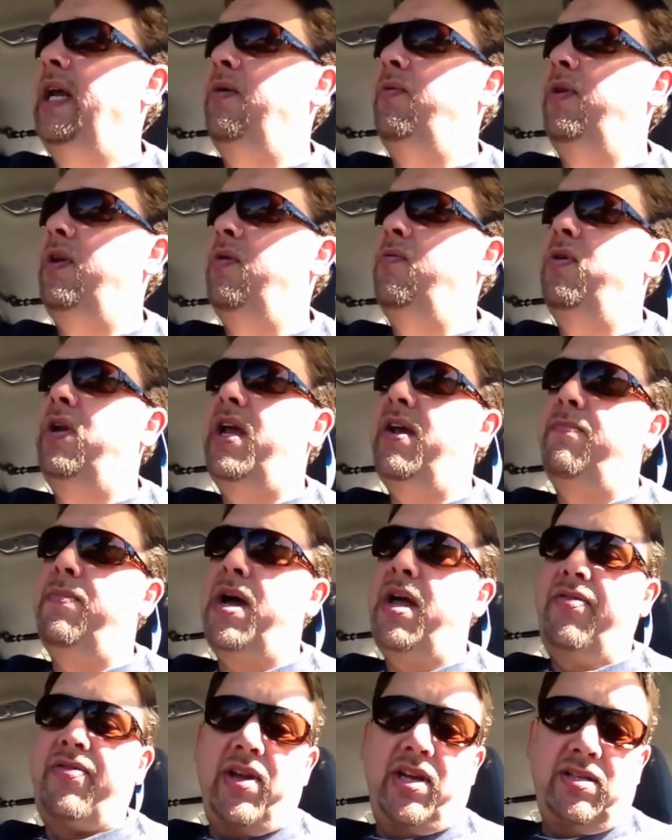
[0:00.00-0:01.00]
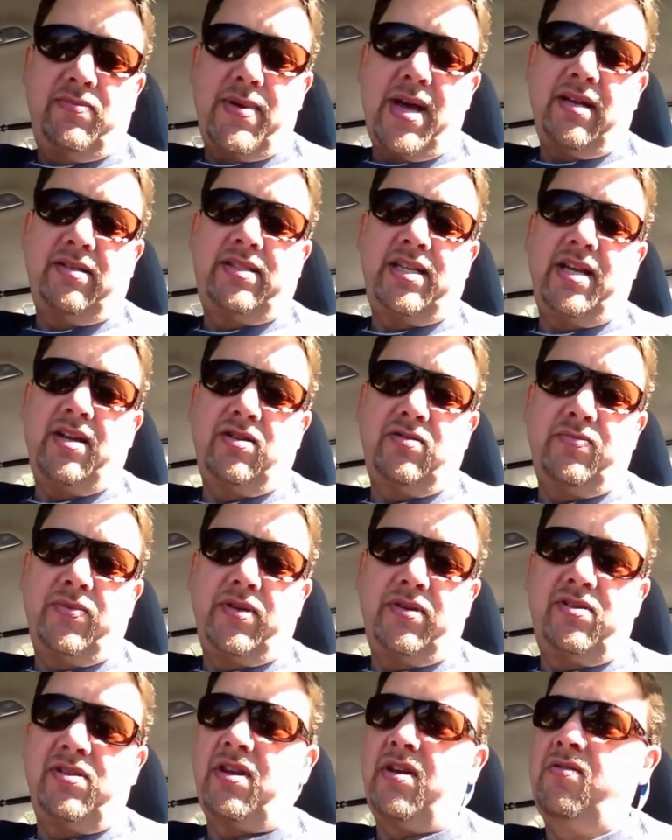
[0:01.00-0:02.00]
And we know what everybody thinks about
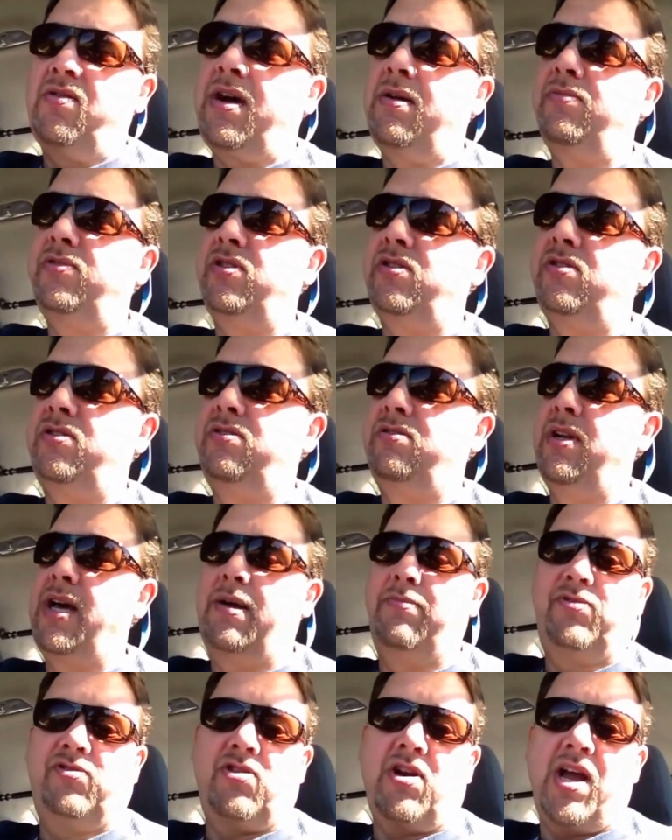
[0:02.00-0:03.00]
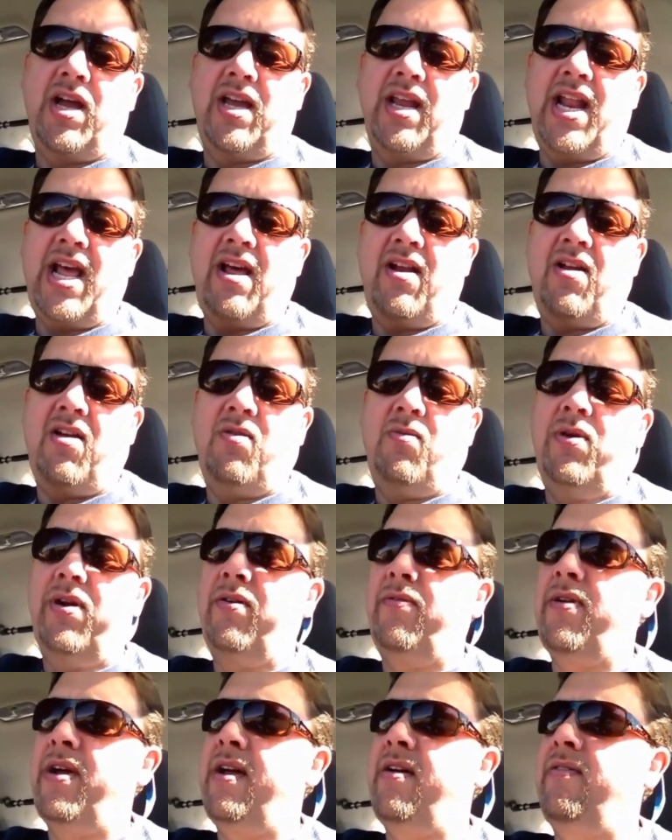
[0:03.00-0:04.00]
salesmen. So I'm striking out all the way
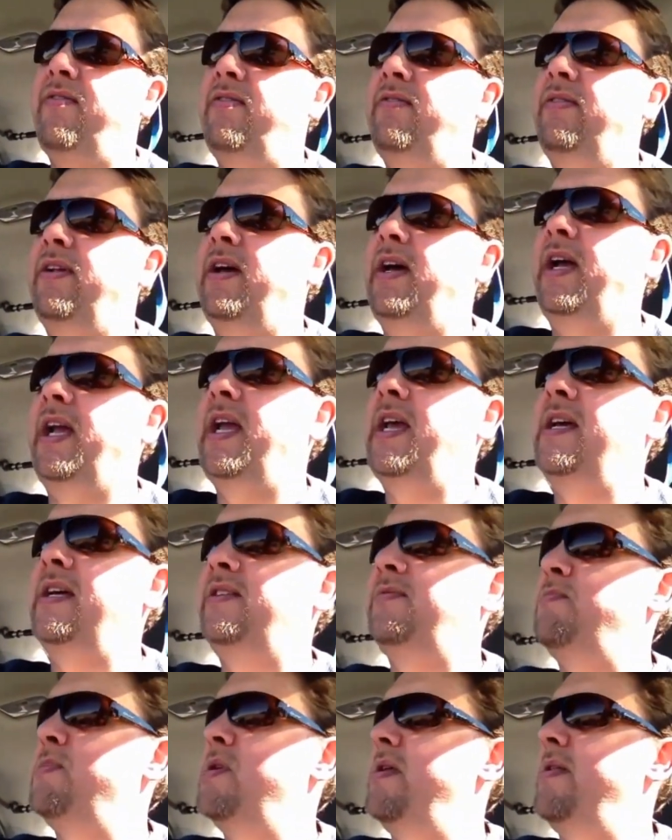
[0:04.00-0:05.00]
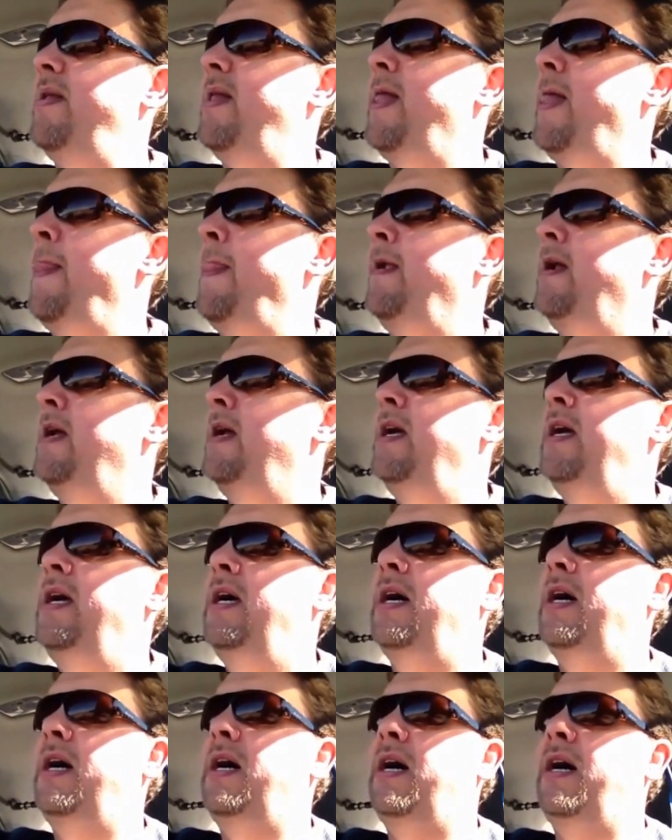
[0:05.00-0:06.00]
around, I guess. But
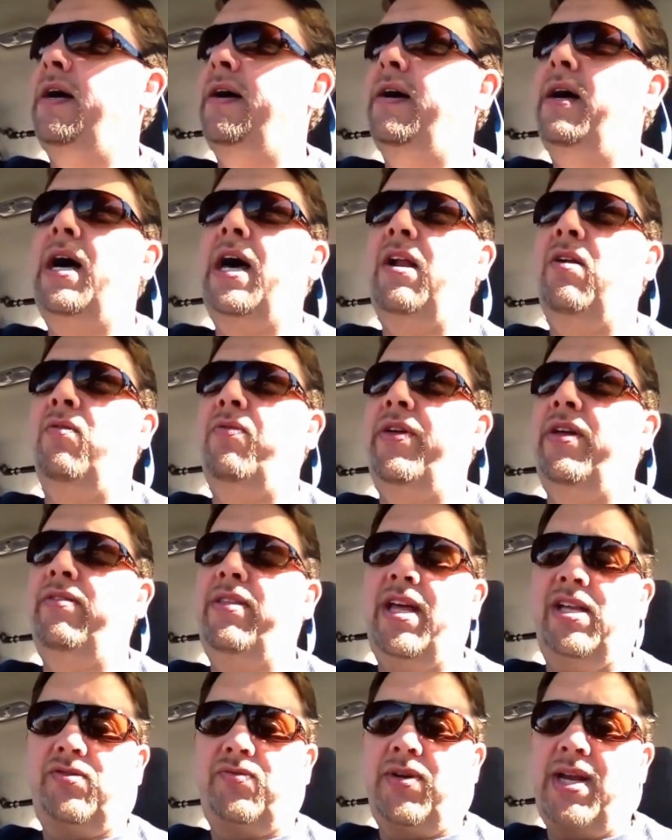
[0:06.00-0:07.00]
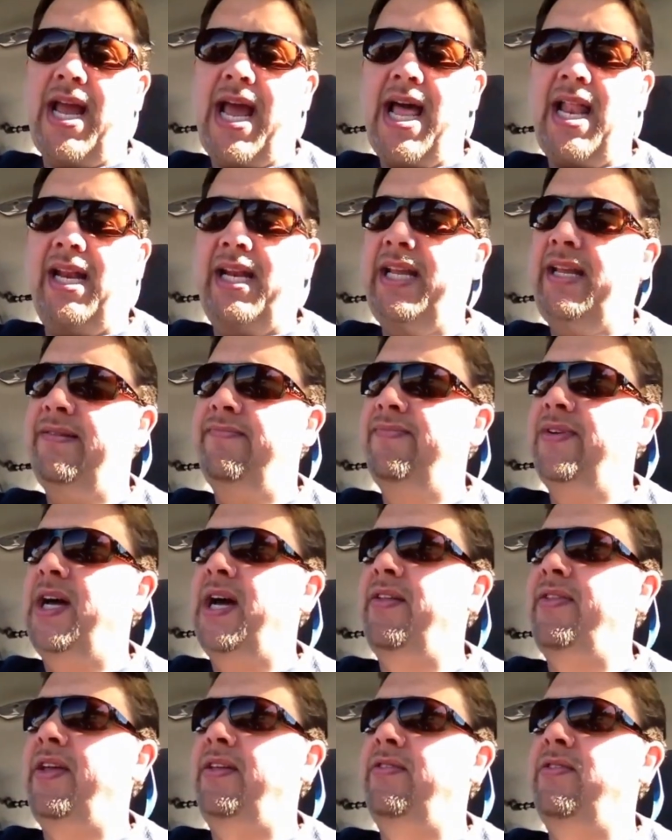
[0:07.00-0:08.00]
I don't think that's reality.
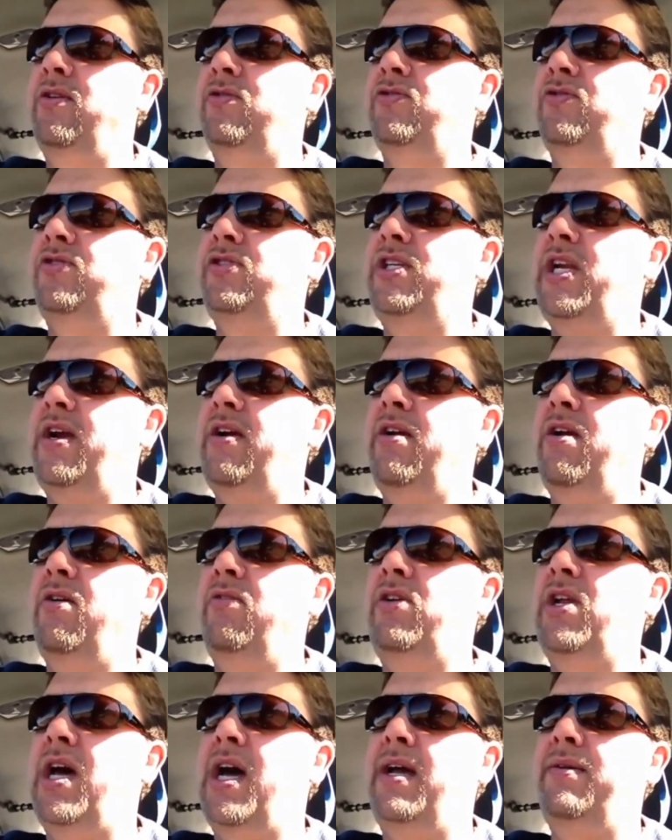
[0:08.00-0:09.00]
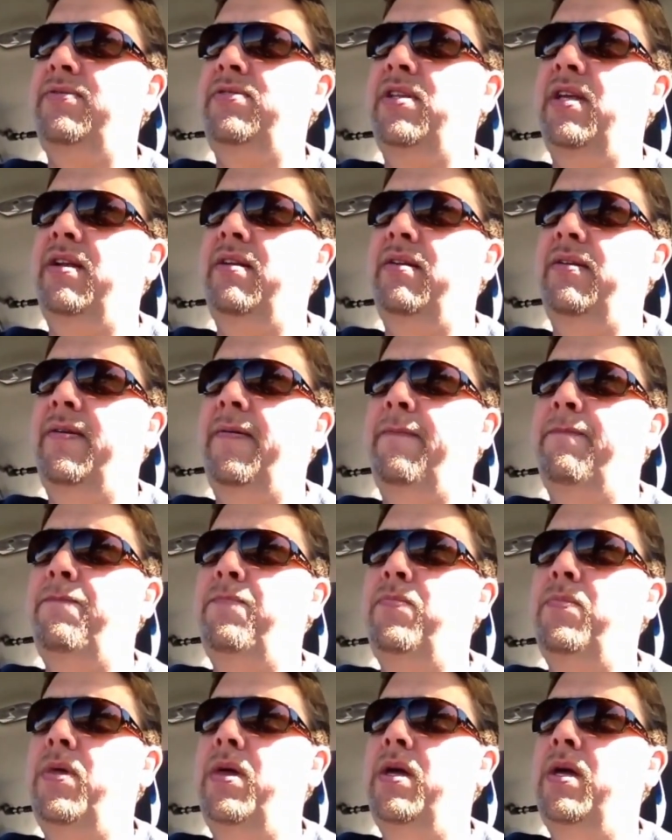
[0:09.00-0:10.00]
I think those are stereotypes that
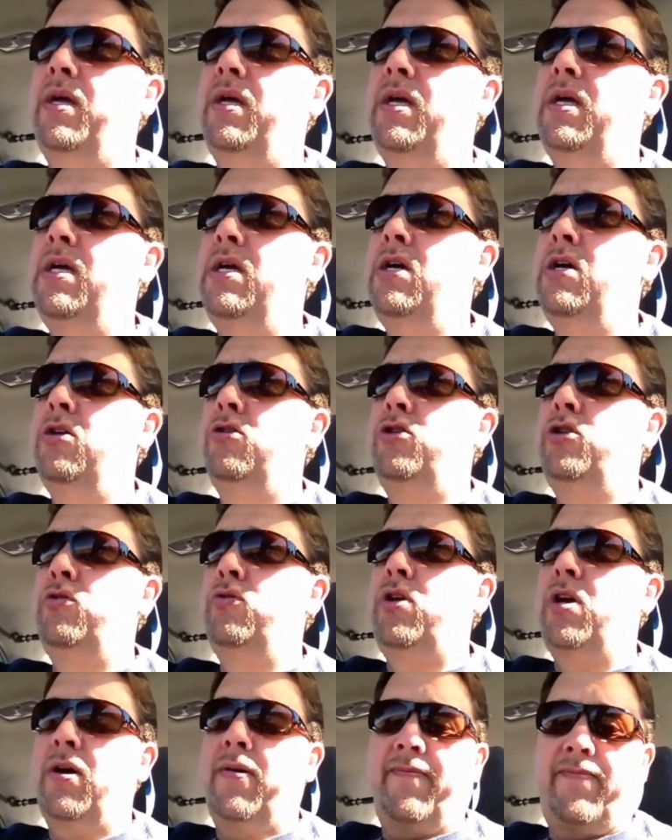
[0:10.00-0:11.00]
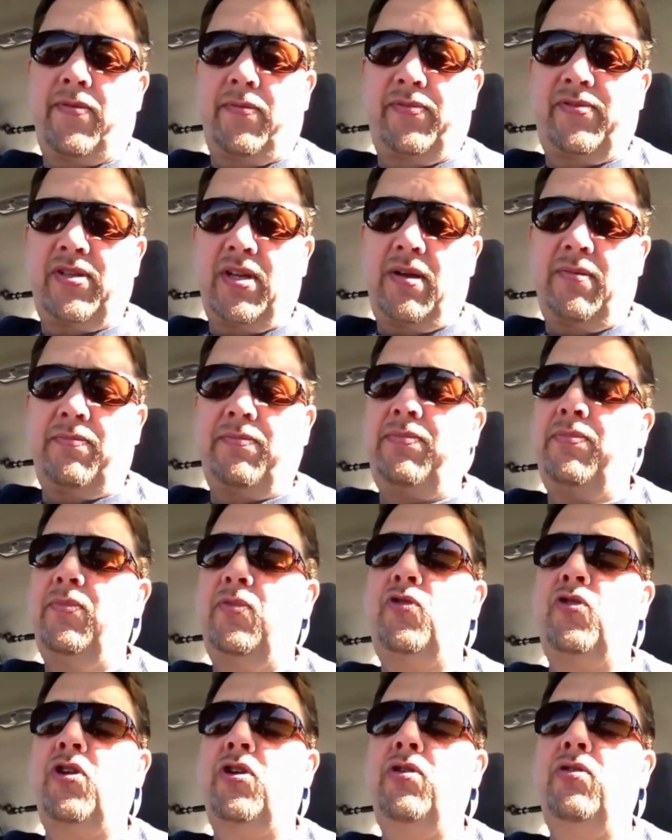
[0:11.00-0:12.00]
do come from some
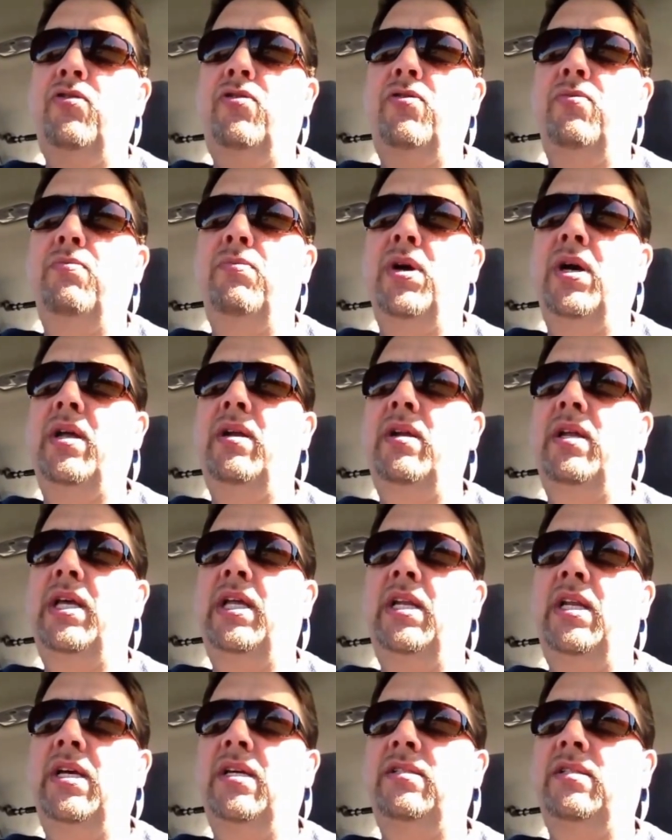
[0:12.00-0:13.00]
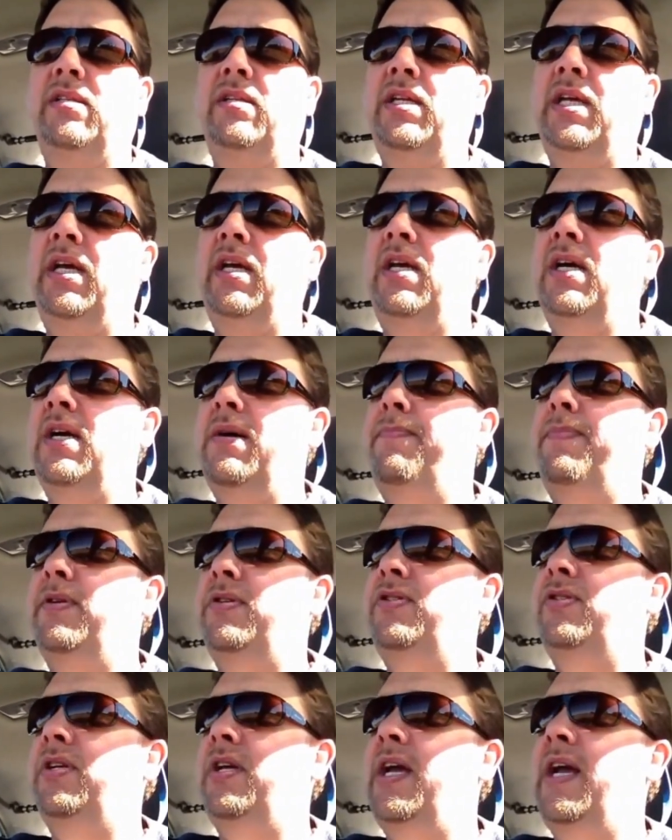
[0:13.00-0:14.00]
truth, but it doesn't
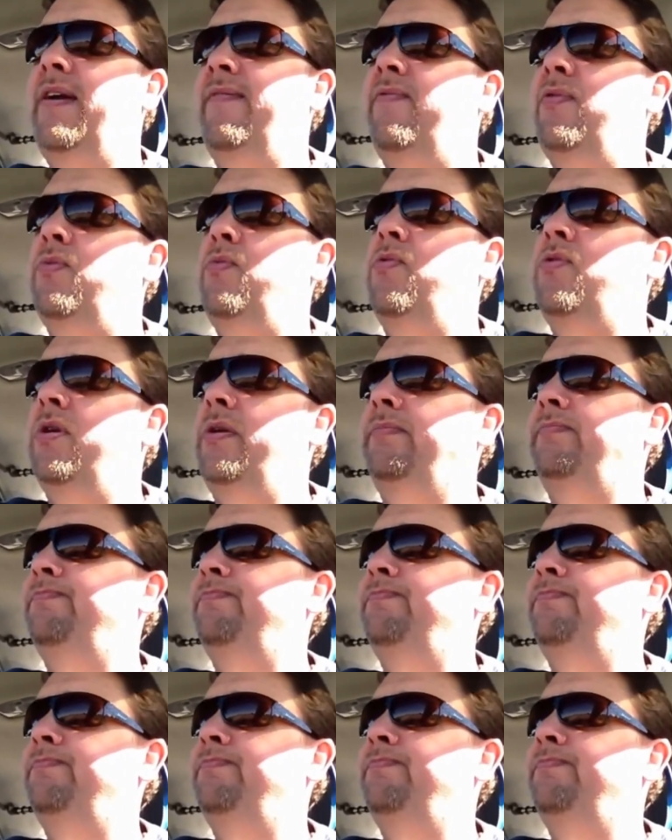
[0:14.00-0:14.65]
encompass everyone.